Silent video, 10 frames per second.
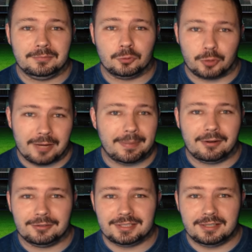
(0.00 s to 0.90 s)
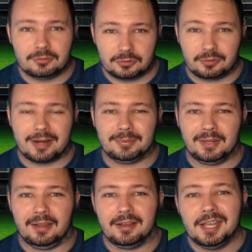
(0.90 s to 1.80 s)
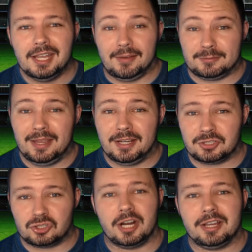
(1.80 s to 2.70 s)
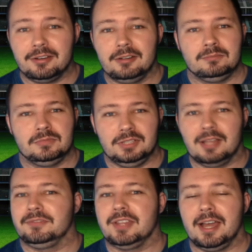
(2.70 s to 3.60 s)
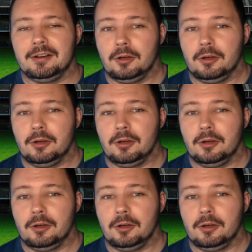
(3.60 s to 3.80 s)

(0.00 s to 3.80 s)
Great penalty, great player. If he's playing at striker, love that.